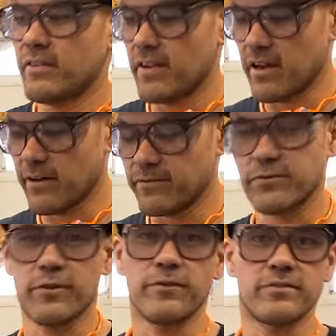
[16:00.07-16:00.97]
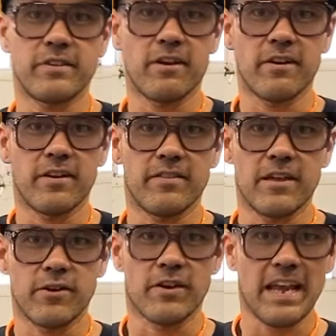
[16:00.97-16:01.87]
of surface area
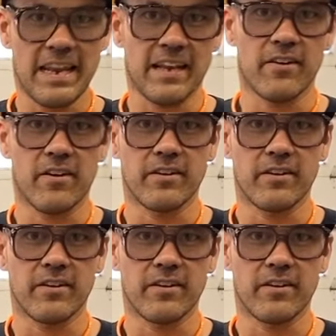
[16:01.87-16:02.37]
that you're hitting on.